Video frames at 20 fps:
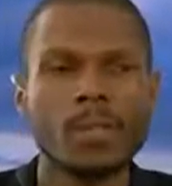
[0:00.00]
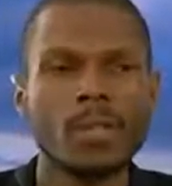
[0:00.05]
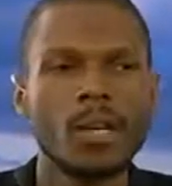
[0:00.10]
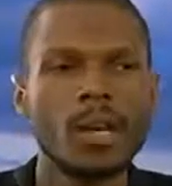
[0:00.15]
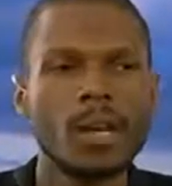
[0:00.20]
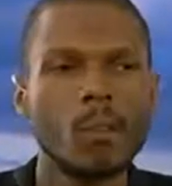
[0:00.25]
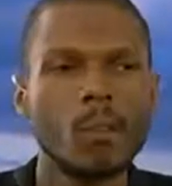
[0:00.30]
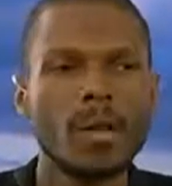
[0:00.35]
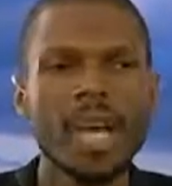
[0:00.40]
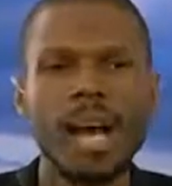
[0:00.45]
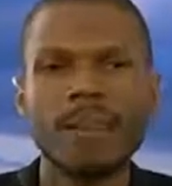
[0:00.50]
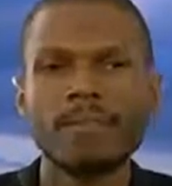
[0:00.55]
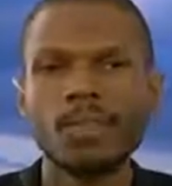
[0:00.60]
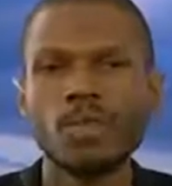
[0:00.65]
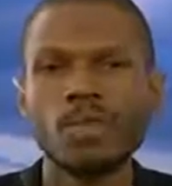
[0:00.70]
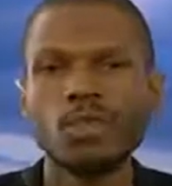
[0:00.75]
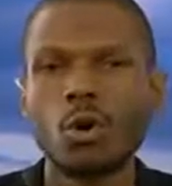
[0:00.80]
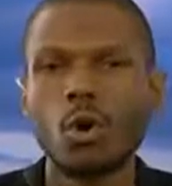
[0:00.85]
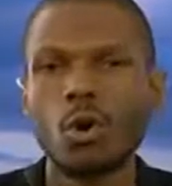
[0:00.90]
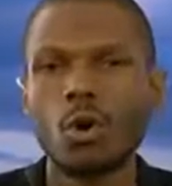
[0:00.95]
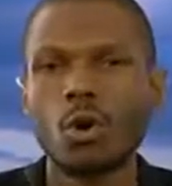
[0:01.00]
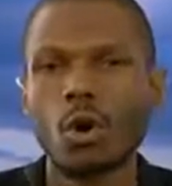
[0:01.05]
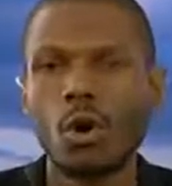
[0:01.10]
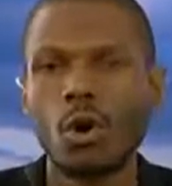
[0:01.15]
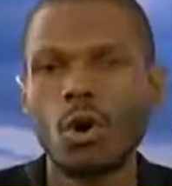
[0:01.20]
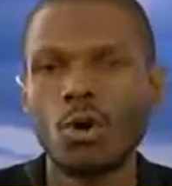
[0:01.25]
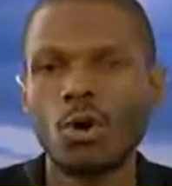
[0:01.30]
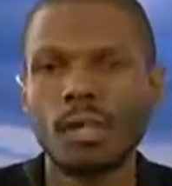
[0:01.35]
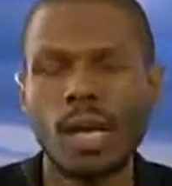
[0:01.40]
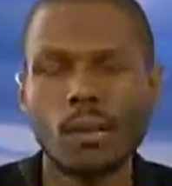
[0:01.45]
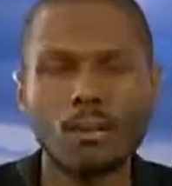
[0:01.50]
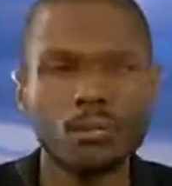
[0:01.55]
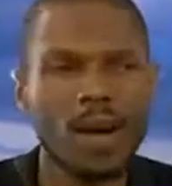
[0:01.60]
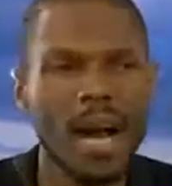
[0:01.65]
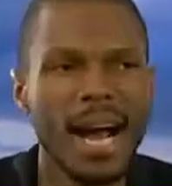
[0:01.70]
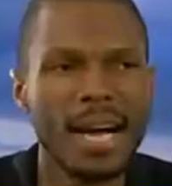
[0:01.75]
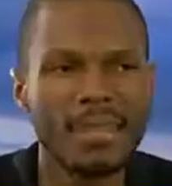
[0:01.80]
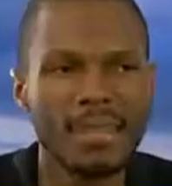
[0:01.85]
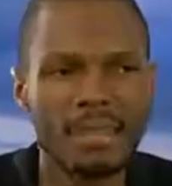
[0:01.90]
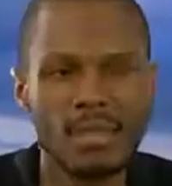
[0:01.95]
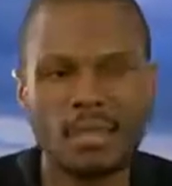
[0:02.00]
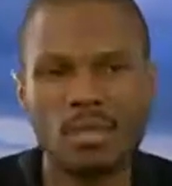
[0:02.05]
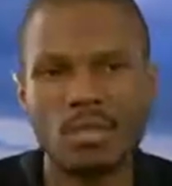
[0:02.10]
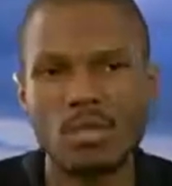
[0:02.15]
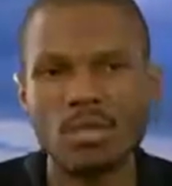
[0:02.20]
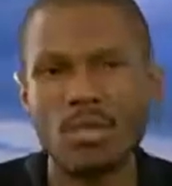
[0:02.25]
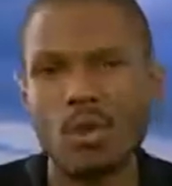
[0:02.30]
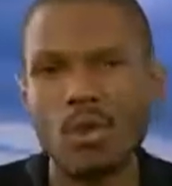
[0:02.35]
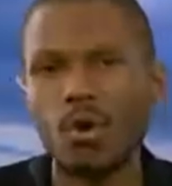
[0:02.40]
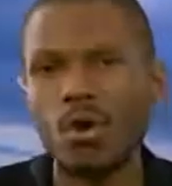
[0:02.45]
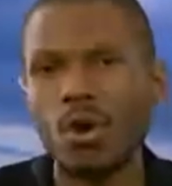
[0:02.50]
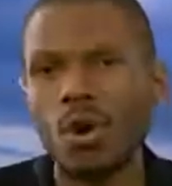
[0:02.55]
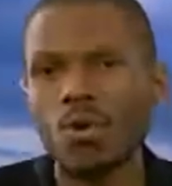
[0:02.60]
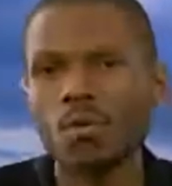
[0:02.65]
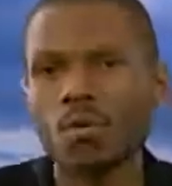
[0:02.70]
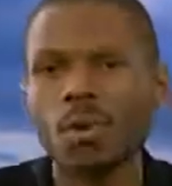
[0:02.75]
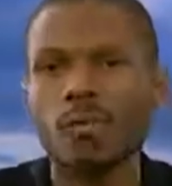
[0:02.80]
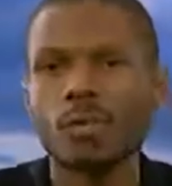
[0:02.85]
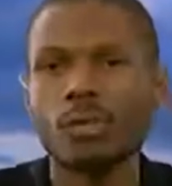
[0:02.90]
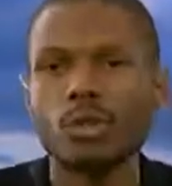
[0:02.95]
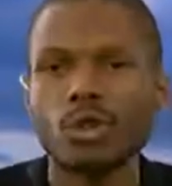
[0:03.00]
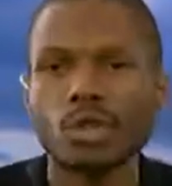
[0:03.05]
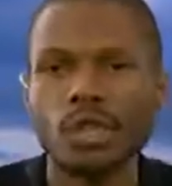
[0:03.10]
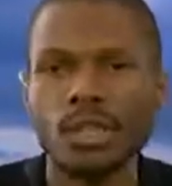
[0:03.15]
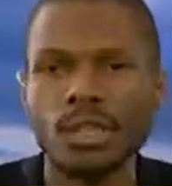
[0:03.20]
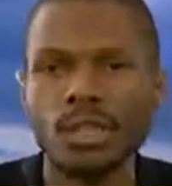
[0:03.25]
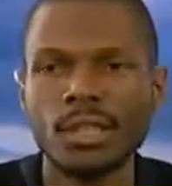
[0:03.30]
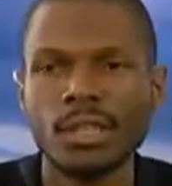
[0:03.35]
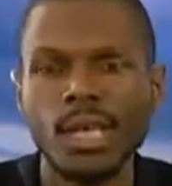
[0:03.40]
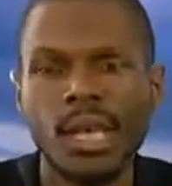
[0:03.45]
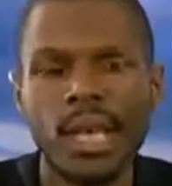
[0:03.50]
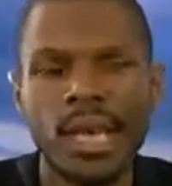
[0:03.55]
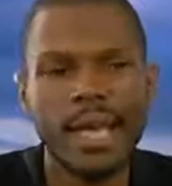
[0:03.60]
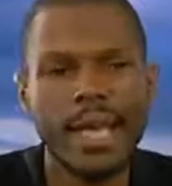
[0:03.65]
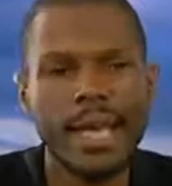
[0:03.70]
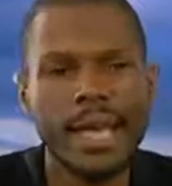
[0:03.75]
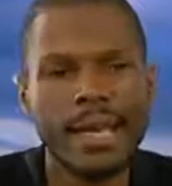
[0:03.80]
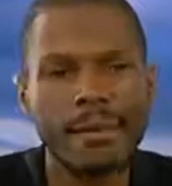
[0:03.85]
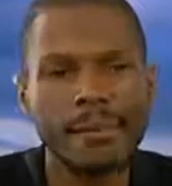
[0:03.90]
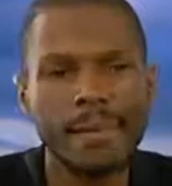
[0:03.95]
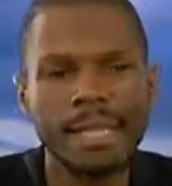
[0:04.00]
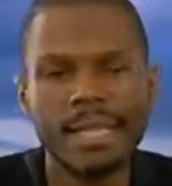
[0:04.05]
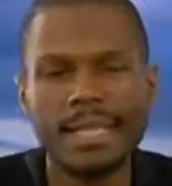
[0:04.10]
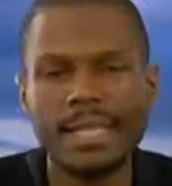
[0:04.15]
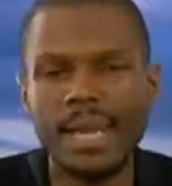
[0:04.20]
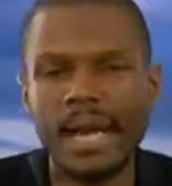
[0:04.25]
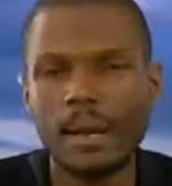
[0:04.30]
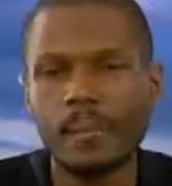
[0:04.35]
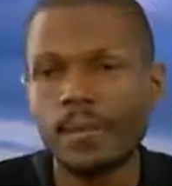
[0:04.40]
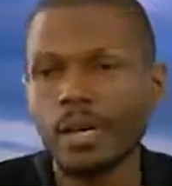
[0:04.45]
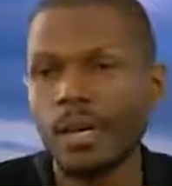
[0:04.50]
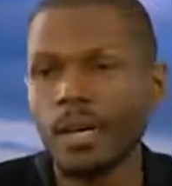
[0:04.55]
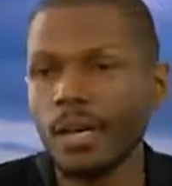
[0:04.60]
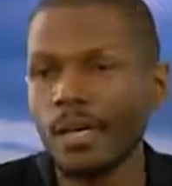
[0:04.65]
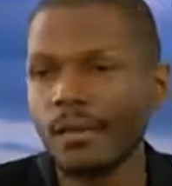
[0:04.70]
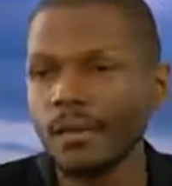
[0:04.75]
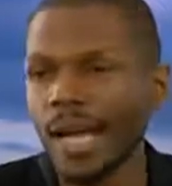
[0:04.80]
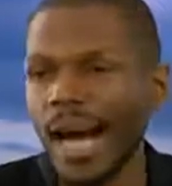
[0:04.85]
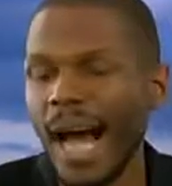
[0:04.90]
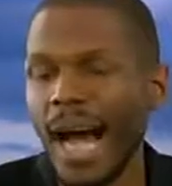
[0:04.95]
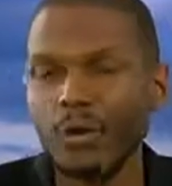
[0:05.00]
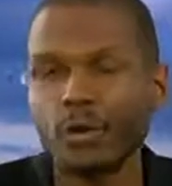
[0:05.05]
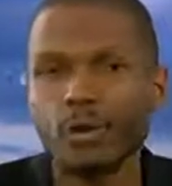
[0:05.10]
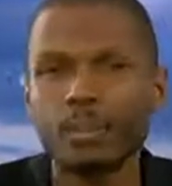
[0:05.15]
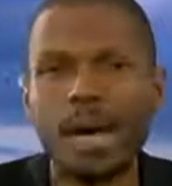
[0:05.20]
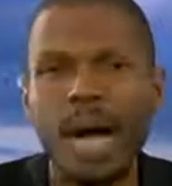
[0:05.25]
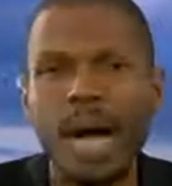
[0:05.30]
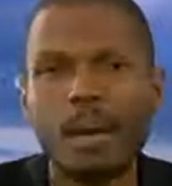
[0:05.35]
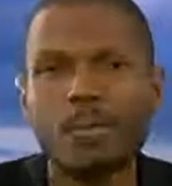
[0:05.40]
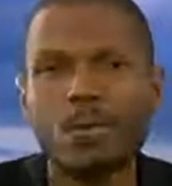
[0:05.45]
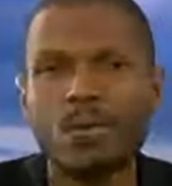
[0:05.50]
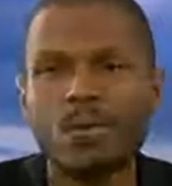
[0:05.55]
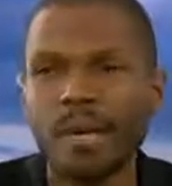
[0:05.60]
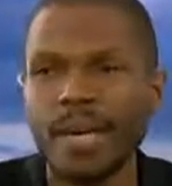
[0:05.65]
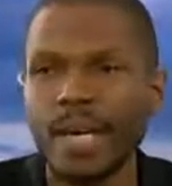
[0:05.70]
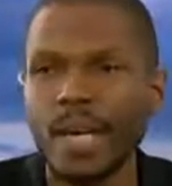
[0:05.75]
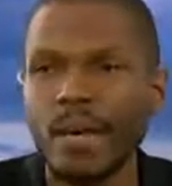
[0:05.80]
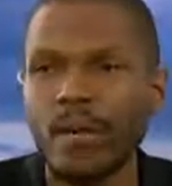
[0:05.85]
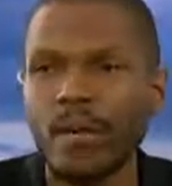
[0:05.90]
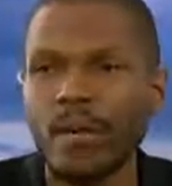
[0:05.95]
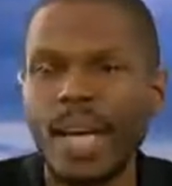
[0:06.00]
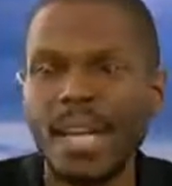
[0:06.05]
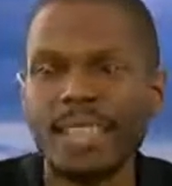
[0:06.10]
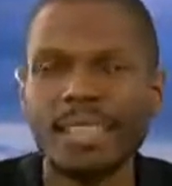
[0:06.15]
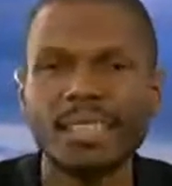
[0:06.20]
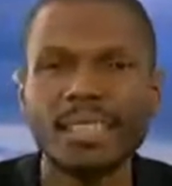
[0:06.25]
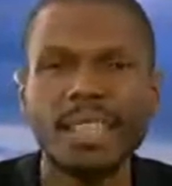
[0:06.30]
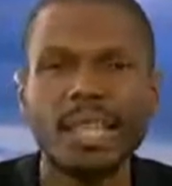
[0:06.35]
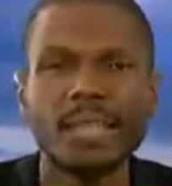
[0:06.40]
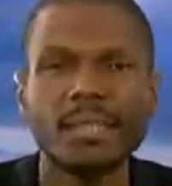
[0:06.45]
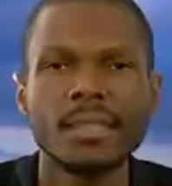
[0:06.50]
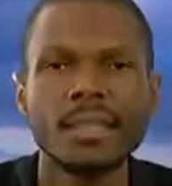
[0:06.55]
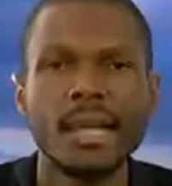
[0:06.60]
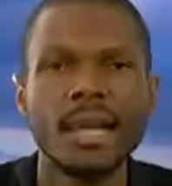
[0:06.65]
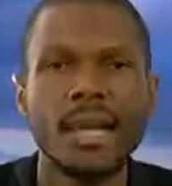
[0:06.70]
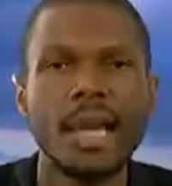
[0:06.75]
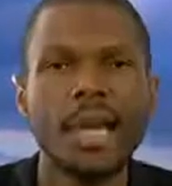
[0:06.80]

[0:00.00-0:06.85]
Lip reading: We have these so-called uprisings, these so-called revolutions, and many times the Occupy movement here in the United States.